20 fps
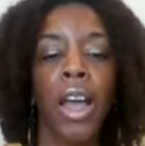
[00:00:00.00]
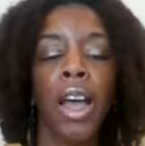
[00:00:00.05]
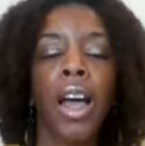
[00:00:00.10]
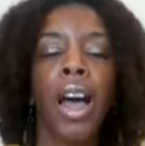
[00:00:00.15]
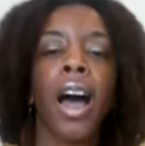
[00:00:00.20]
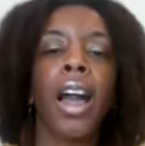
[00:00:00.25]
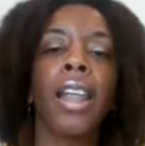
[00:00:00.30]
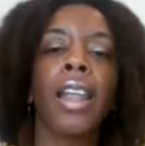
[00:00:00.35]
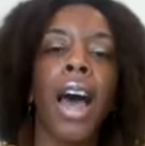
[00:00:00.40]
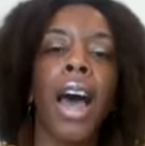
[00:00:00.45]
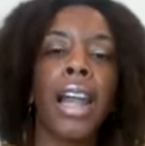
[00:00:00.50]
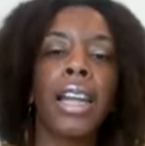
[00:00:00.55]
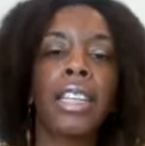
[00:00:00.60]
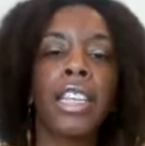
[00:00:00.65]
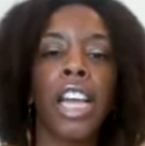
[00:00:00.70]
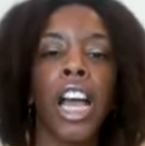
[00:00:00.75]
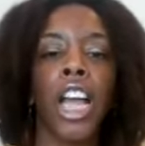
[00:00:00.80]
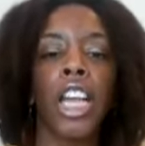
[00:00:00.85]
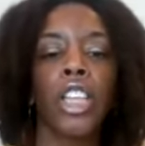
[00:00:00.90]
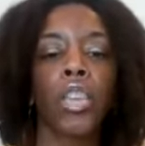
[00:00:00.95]
A lot of
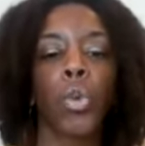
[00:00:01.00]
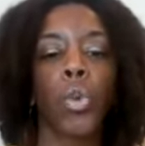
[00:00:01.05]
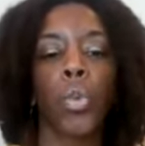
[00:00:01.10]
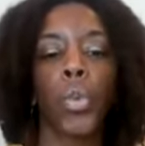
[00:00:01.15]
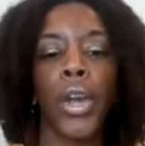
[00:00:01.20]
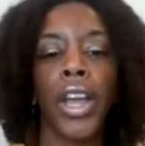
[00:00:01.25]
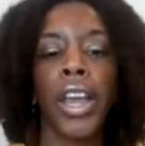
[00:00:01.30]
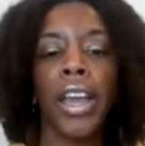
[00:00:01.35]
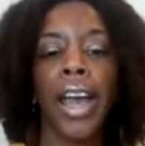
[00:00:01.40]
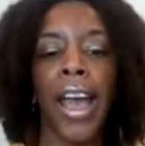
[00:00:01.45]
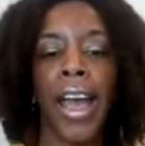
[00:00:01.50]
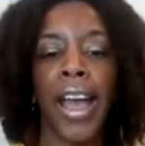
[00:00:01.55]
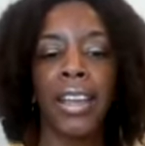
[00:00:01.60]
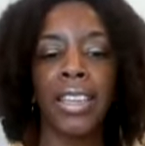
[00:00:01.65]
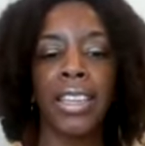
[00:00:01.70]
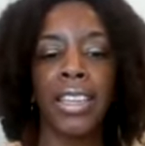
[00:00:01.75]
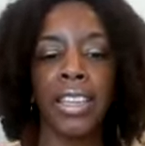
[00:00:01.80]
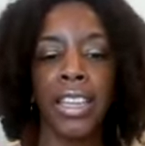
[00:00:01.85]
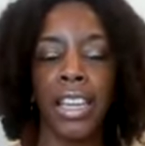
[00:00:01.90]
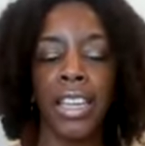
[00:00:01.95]
times when we have
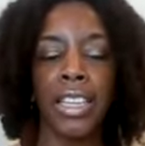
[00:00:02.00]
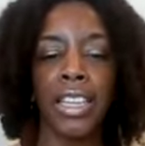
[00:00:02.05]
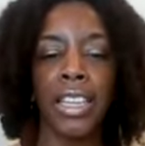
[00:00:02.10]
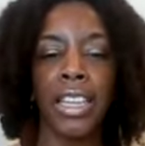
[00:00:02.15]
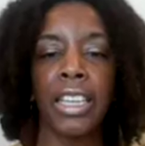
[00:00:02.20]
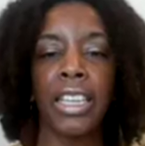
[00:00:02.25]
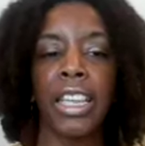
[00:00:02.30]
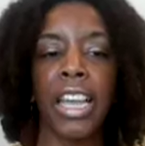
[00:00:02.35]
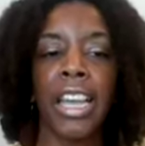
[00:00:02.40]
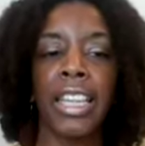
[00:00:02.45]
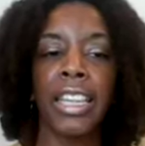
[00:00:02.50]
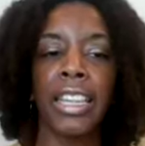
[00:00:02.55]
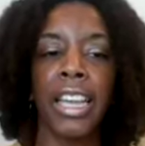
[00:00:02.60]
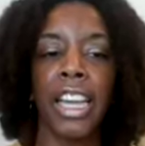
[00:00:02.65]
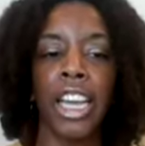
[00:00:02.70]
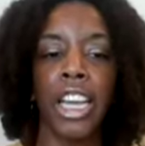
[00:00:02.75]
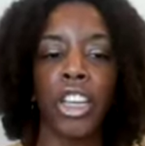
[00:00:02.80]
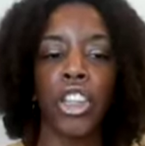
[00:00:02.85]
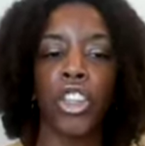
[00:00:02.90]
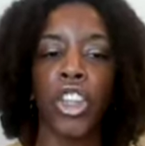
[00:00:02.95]
seasons and
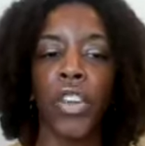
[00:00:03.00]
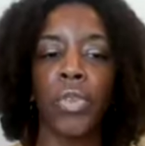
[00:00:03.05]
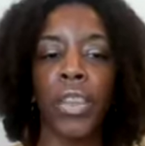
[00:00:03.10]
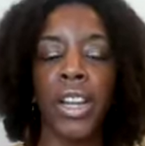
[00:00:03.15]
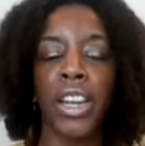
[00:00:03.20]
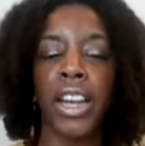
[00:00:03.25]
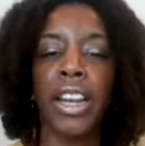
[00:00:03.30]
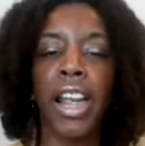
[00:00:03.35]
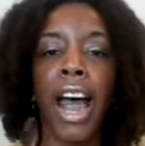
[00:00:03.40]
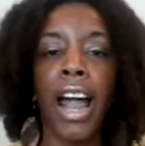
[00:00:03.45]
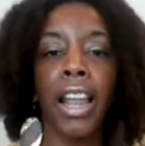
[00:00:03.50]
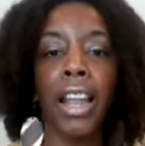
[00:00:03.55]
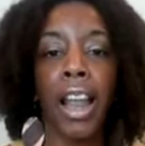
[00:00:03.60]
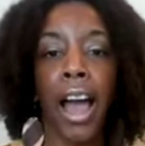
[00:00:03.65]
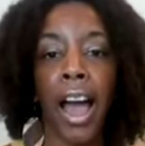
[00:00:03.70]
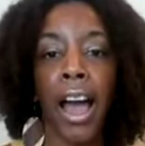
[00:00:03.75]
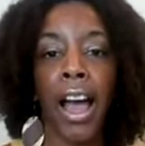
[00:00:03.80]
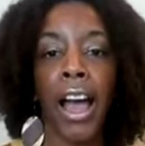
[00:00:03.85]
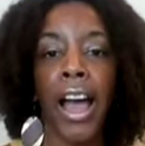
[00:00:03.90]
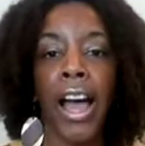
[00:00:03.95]
things shifting in our
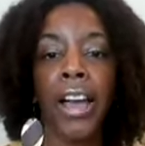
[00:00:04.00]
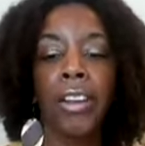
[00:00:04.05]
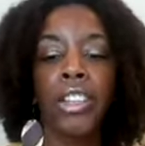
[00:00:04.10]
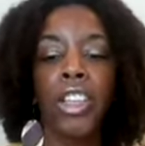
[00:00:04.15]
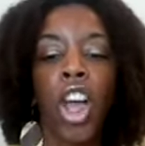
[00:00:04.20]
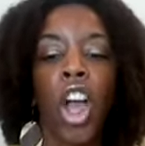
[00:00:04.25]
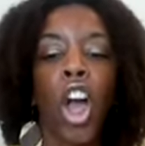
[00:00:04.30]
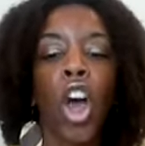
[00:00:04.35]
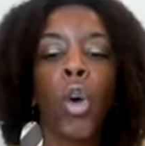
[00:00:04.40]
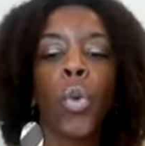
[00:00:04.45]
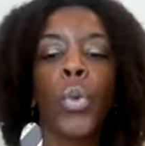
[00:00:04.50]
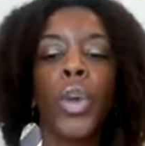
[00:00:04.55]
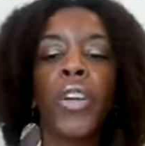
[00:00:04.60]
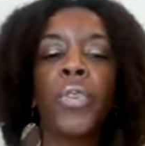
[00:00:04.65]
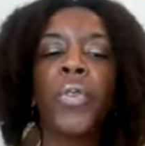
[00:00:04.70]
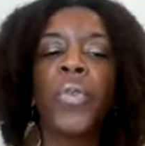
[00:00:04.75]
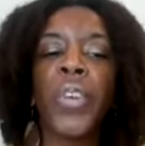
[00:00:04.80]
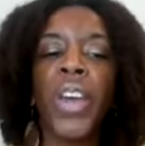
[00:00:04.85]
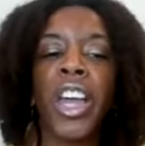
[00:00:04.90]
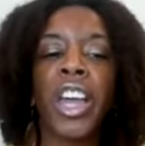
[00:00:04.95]
lives, we
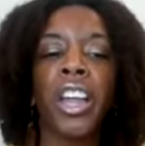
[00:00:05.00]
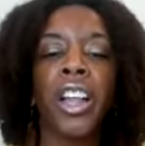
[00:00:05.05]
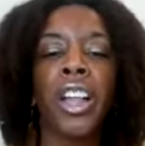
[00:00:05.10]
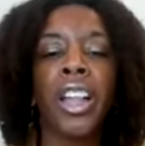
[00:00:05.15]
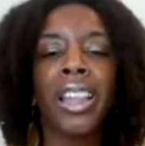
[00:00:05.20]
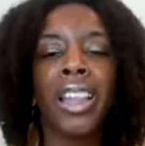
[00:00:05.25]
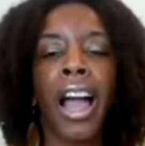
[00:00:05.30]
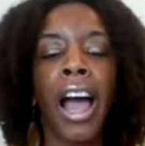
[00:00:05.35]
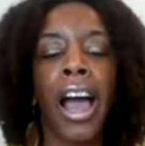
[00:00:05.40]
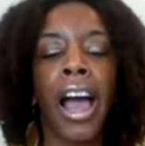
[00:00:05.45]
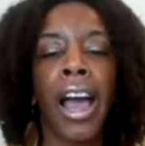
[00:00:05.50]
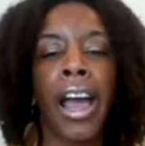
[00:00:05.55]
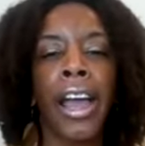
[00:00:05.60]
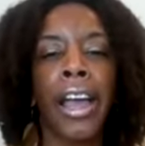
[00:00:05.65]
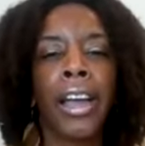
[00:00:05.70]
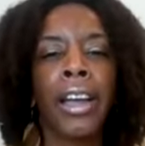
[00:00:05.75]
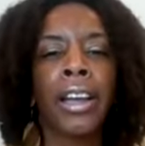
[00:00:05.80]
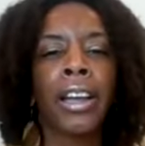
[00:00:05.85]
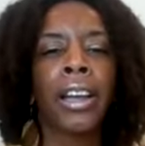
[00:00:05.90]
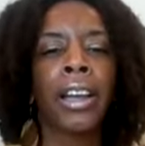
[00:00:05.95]
feel
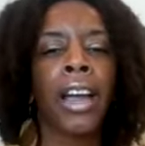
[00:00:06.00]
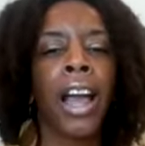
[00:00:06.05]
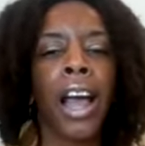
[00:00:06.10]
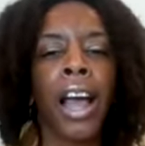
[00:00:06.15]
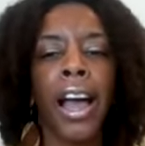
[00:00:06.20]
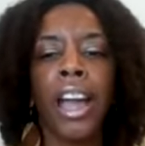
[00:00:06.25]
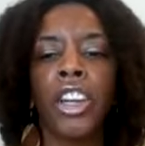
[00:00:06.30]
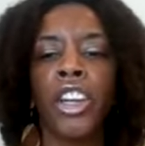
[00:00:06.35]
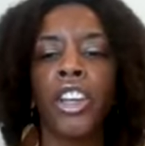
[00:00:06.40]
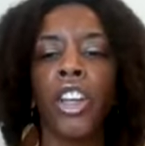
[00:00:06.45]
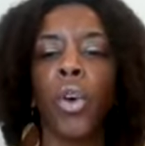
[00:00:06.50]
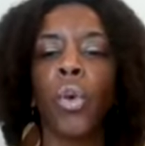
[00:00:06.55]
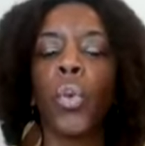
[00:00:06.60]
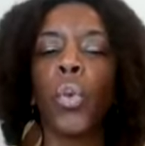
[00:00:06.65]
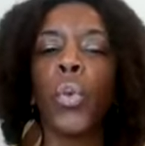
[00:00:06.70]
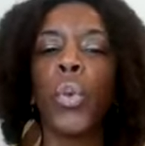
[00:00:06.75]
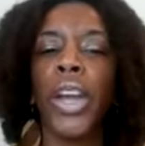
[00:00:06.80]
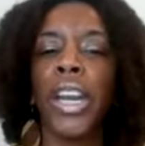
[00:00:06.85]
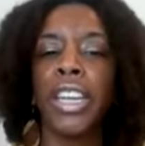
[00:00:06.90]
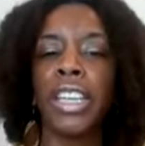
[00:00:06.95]
like, God,
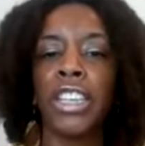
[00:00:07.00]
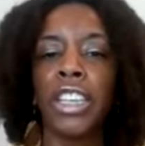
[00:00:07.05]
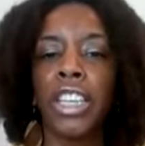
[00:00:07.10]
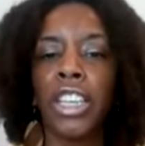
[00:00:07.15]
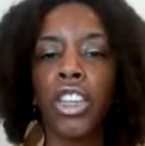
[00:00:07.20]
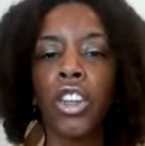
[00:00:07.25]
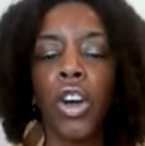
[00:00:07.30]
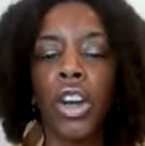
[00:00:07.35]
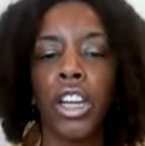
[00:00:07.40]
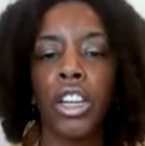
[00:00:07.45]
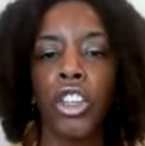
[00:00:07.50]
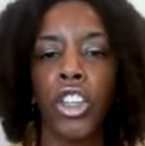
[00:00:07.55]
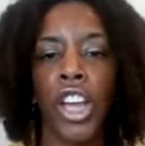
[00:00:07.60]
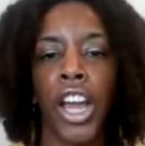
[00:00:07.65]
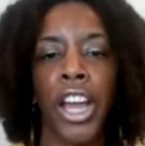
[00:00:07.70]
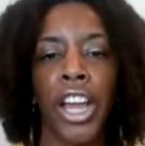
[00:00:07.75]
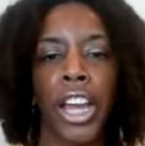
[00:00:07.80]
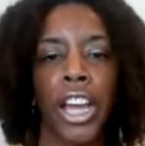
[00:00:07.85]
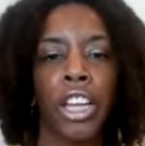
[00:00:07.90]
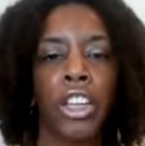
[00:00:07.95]
when is this going to
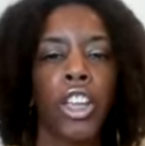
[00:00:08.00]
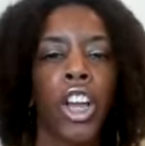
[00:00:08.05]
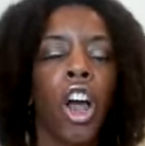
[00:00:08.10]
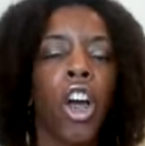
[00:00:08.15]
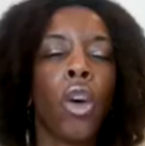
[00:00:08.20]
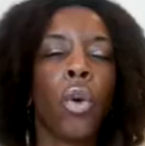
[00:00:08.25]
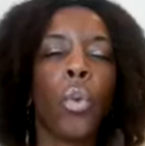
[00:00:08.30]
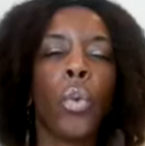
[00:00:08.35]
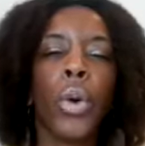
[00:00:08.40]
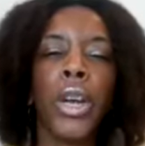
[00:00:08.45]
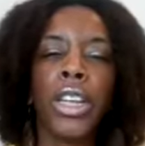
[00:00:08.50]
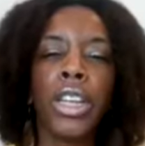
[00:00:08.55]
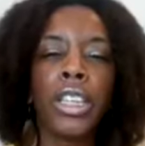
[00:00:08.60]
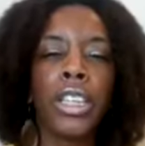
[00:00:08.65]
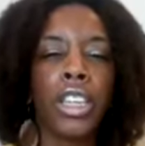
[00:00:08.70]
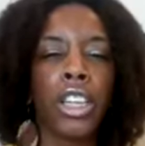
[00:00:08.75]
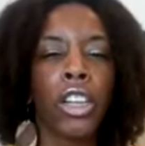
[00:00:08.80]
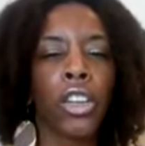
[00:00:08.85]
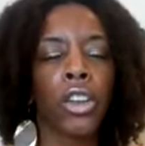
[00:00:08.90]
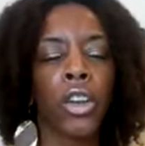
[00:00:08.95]
change? When is
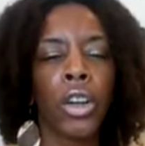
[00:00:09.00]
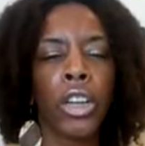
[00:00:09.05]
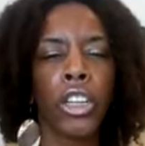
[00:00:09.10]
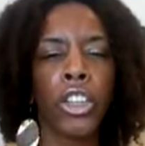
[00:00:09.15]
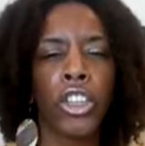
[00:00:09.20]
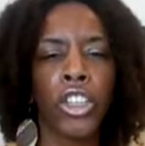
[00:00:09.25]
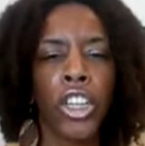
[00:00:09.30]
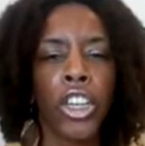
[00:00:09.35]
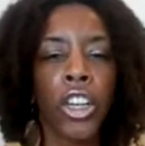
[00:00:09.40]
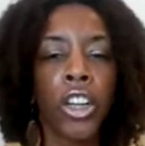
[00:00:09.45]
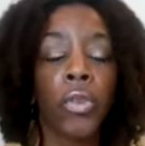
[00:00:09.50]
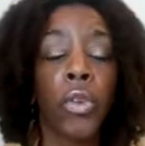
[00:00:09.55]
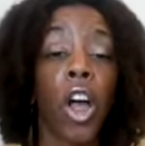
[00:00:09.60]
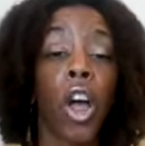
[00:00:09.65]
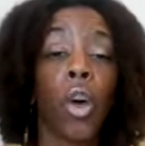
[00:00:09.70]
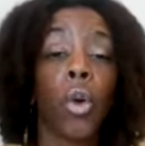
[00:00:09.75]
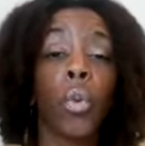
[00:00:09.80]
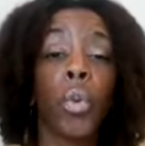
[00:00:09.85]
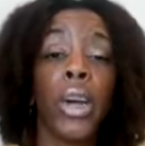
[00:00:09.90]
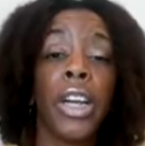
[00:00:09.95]
this going to shift?
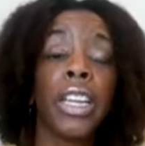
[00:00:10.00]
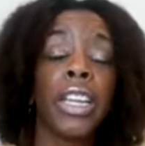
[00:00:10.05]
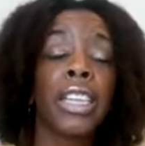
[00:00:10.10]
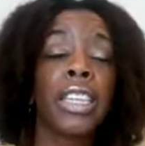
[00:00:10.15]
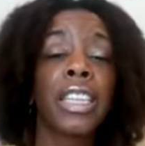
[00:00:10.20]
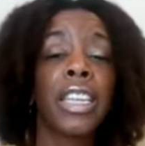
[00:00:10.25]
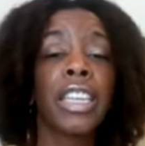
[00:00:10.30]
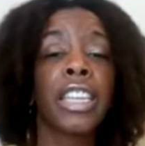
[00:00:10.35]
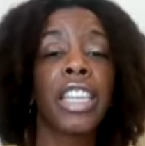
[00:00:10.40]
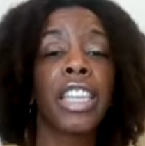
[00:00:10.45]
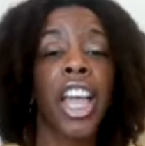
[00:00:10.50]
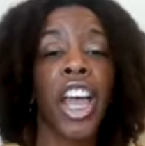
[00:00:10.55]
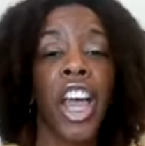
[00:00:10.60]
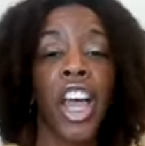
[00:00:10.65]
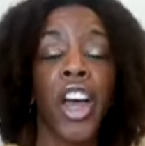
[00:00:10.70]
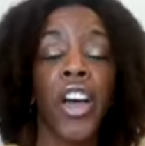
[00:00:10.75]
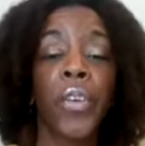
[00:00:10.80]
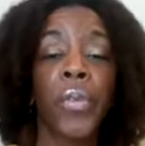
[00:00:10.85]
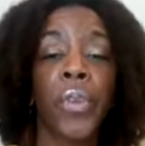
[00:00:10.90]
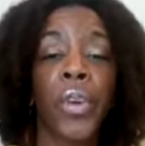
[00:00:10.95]
When is this
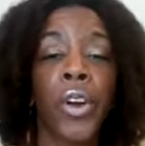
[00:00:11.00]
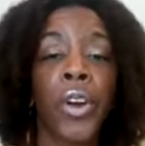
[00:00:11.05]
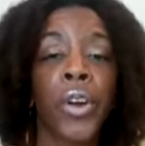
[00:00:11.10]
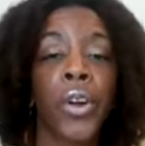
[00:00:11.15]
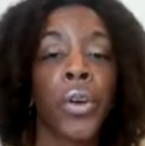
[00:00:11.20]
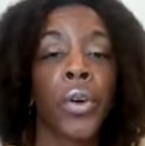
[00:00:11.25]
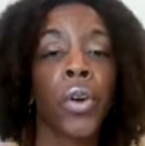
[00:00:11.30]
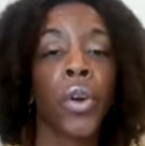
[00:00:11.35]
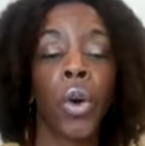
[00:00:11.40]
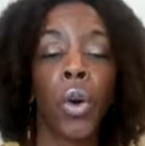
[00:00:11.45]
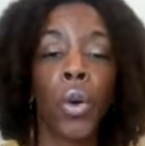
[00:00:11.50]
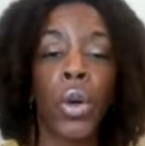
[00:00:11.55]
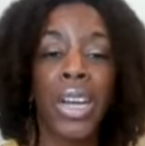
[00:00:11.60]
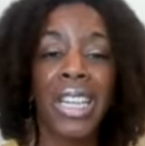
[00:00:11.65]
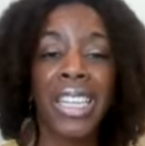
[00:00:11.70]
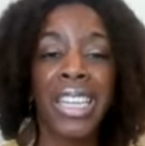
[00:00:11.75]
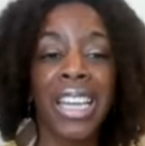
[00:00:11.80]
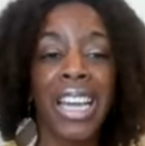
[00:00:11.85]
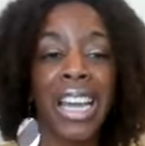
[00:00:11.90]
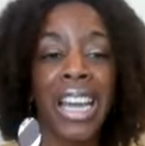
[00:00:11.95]
ever going
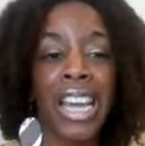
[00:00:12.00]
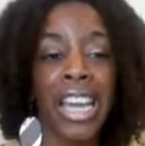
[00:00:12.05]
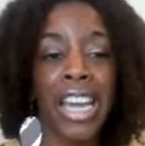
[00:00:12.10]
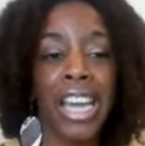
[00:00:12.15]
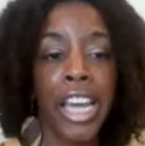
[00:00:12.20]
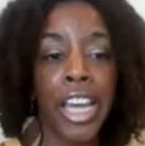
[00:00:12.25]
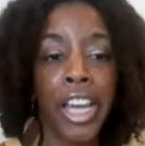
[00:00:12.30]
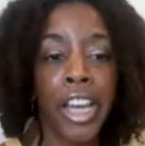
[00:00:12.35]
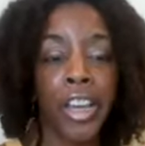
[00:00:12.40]
to end?